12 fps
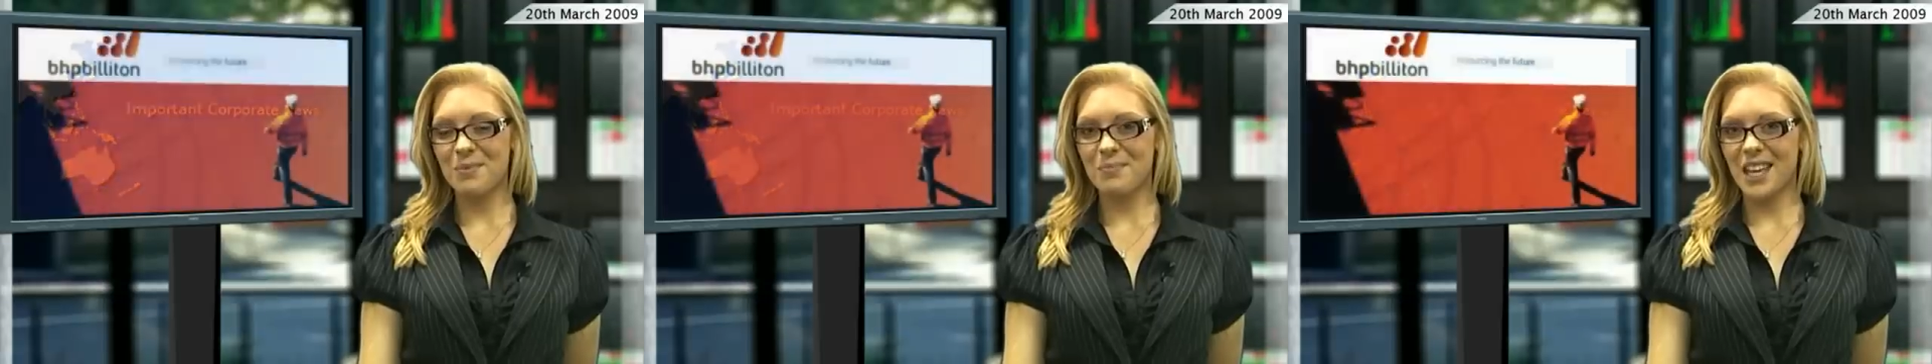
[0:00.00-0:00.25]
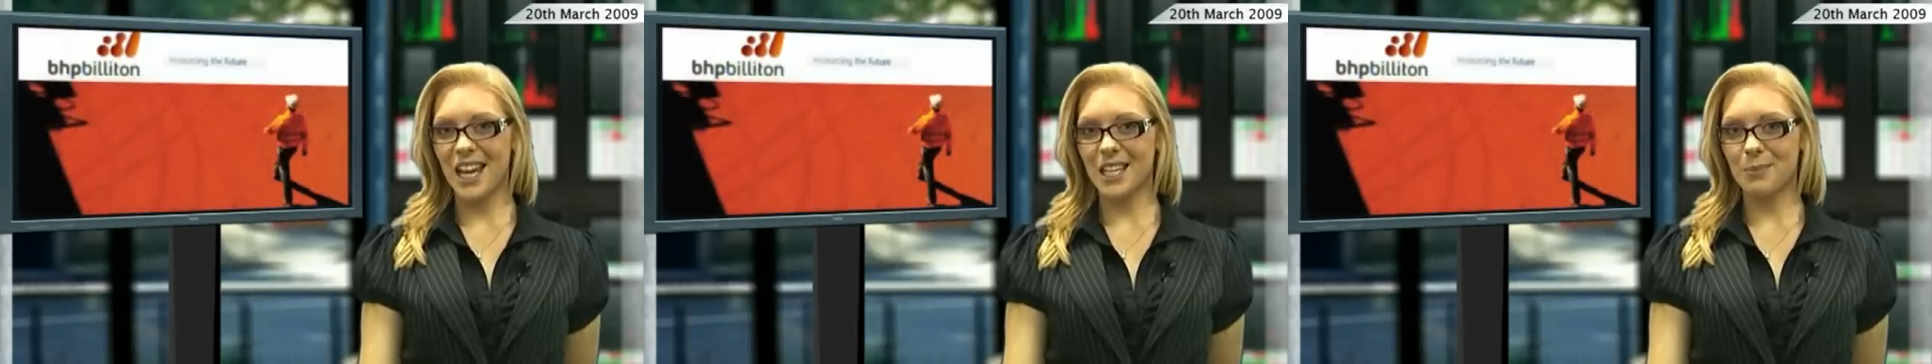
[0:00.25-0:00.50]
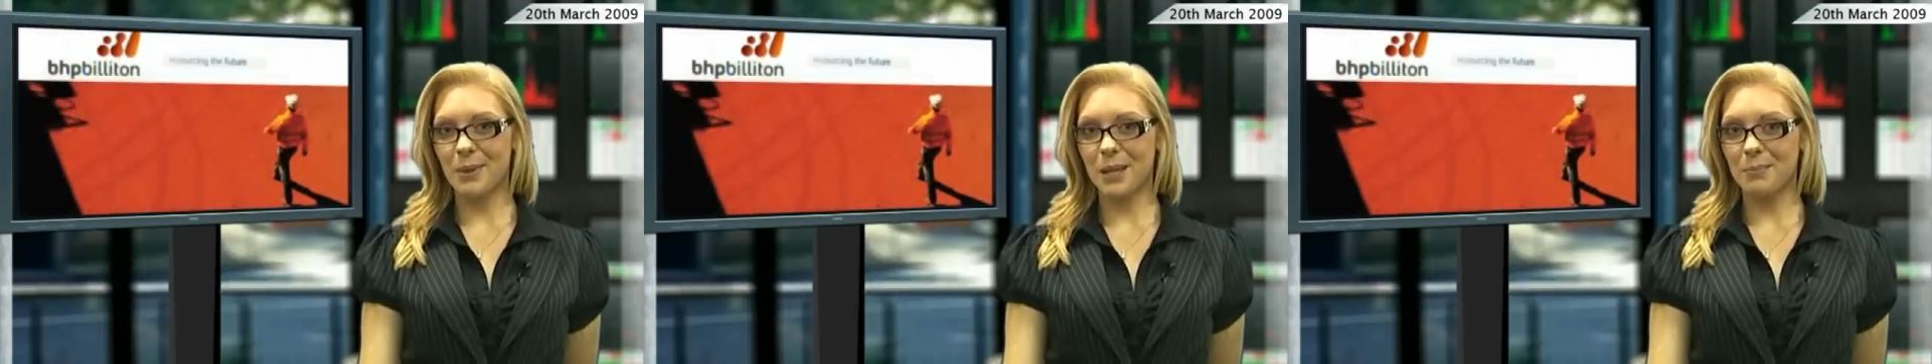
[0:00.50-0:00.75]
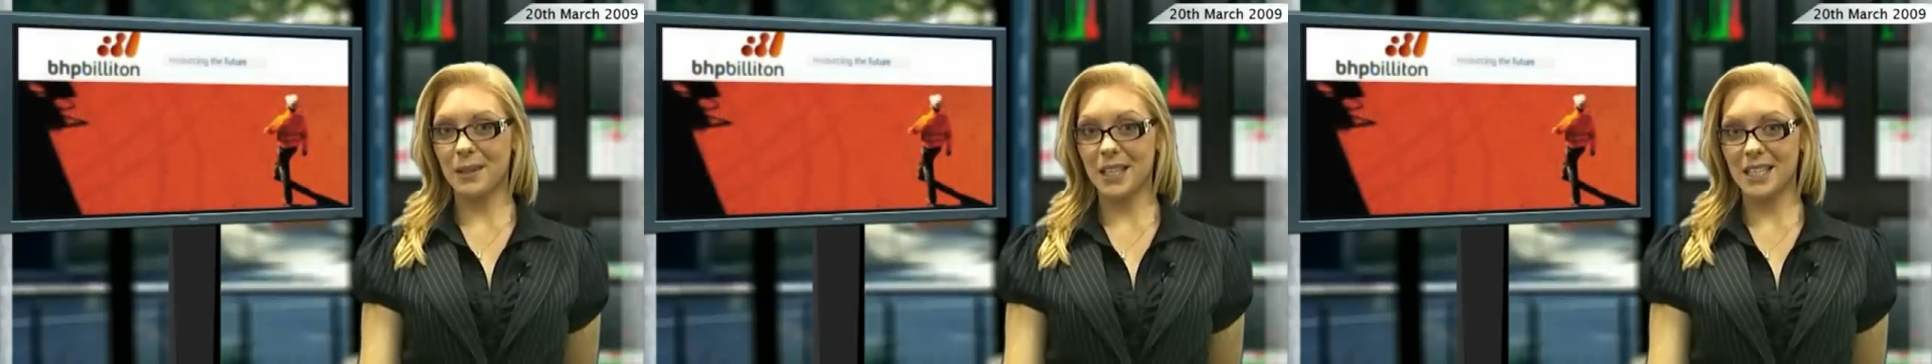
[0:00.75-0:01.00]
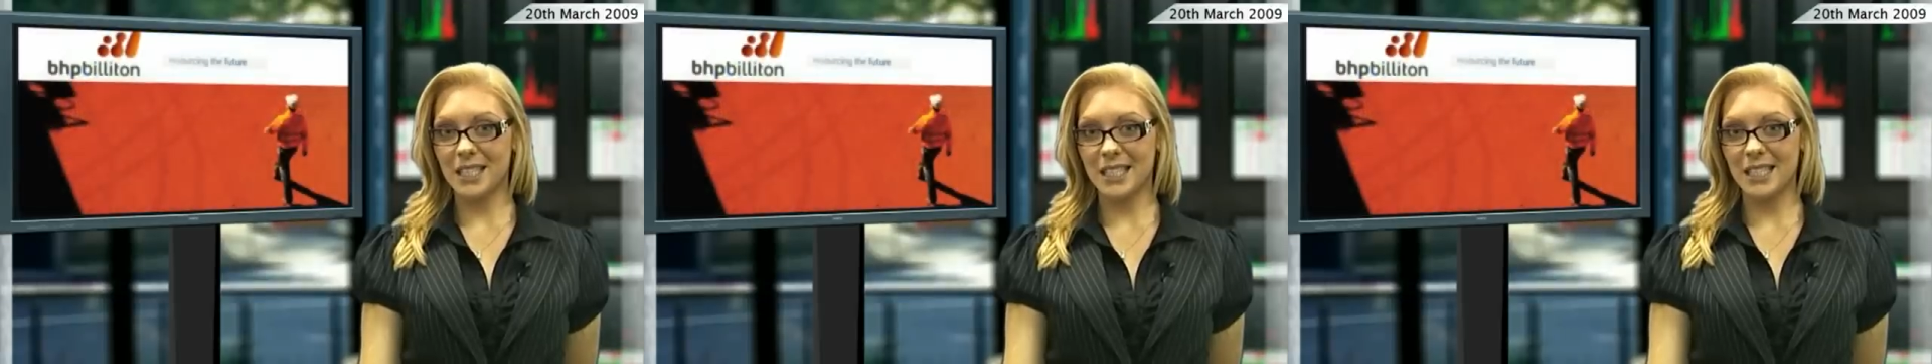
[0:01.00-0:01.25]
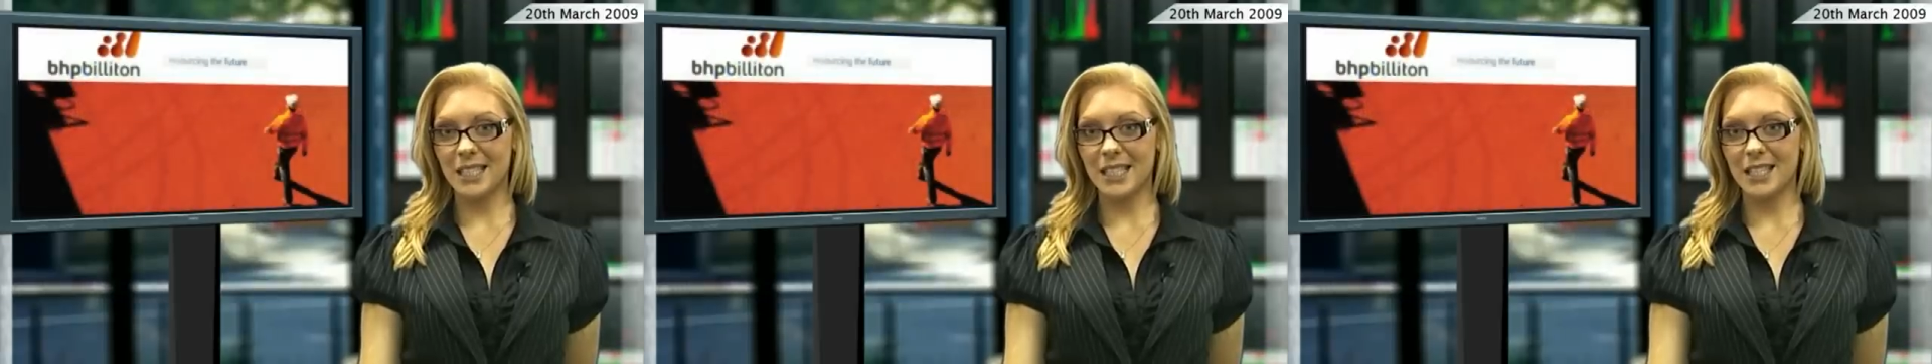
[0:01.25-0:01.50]
BHP
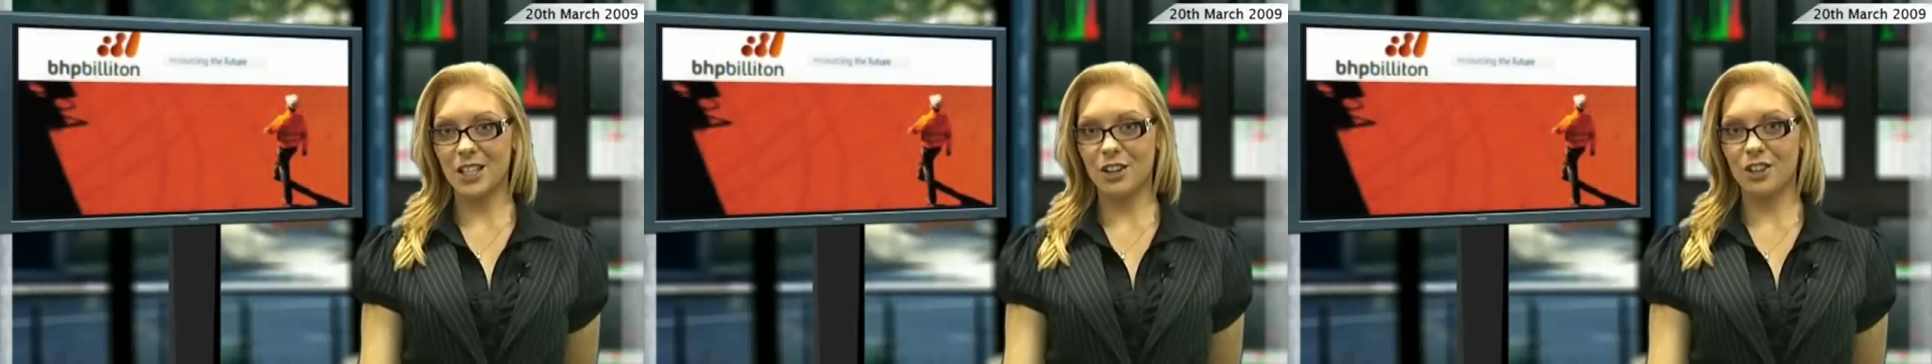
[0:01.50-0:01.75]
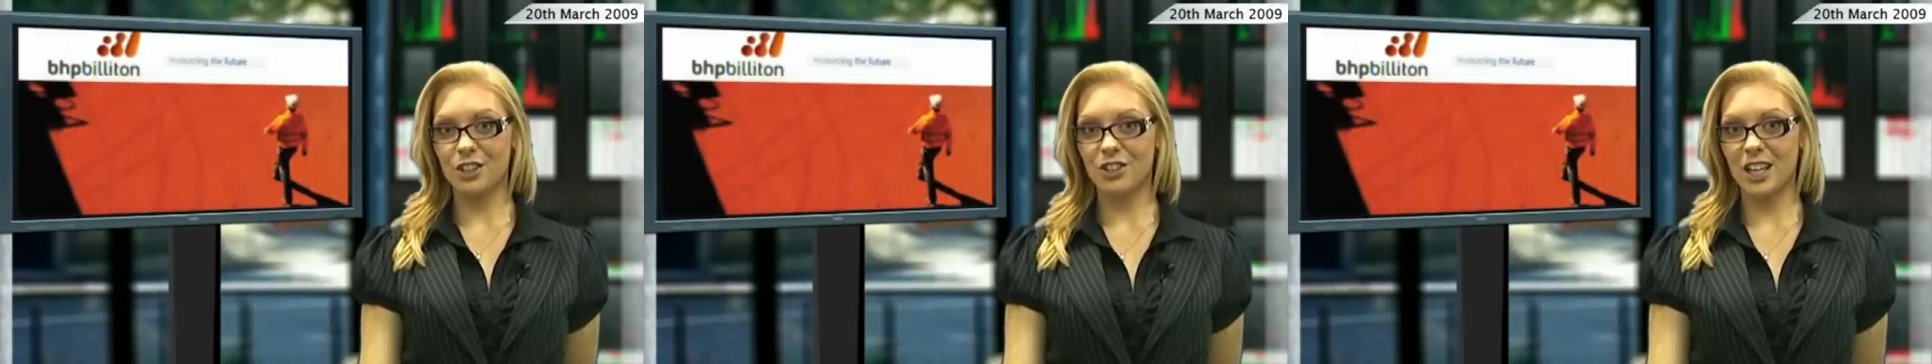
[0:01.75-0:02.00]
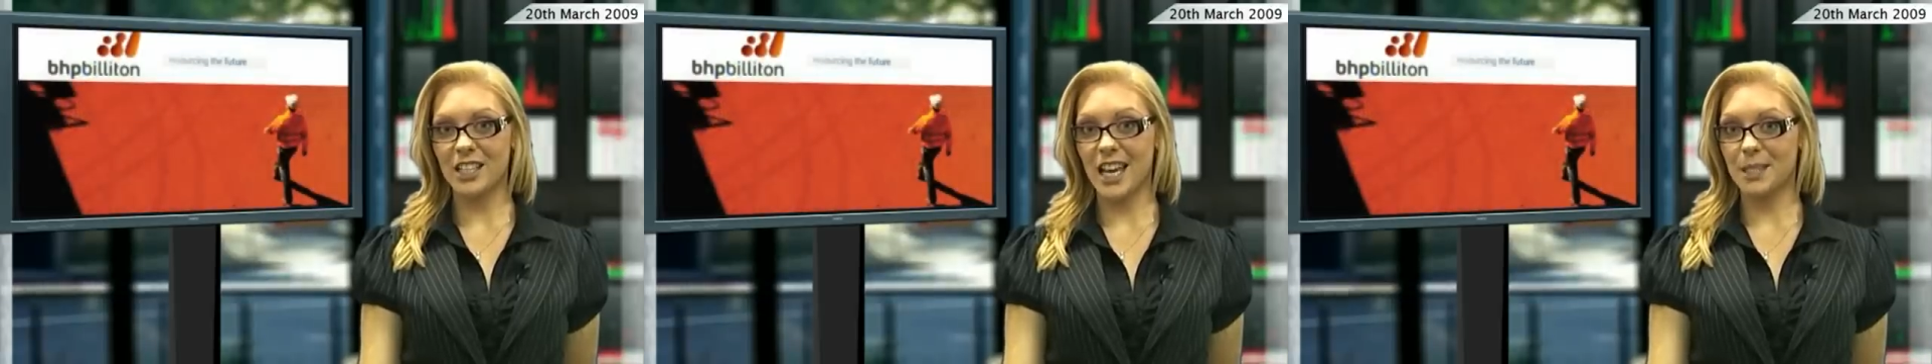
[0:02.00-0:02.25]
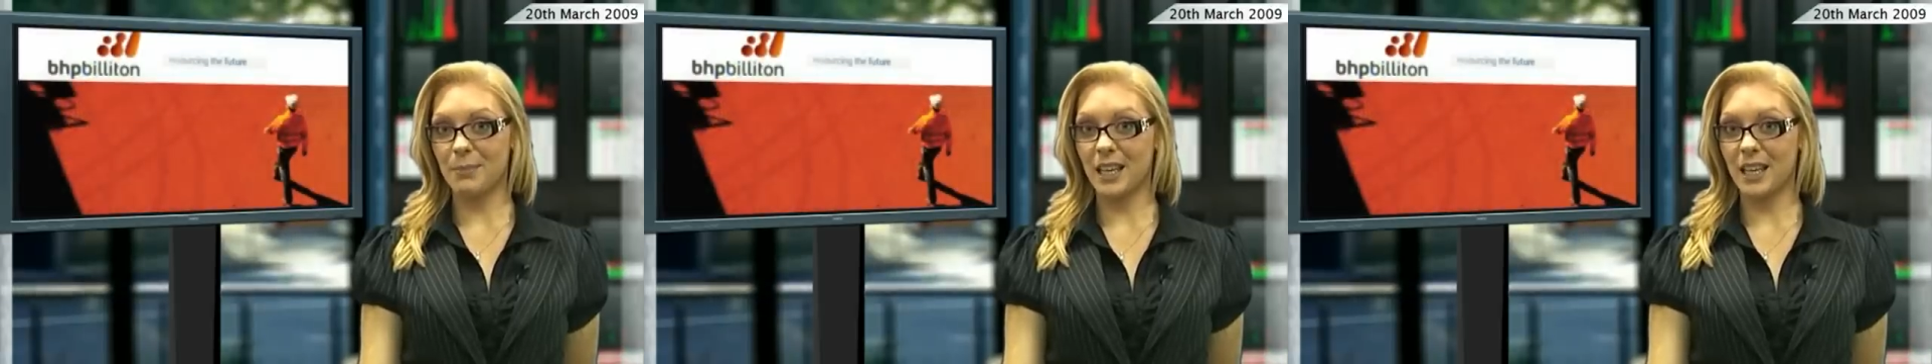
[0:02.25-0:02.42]
Billiton says a contractor has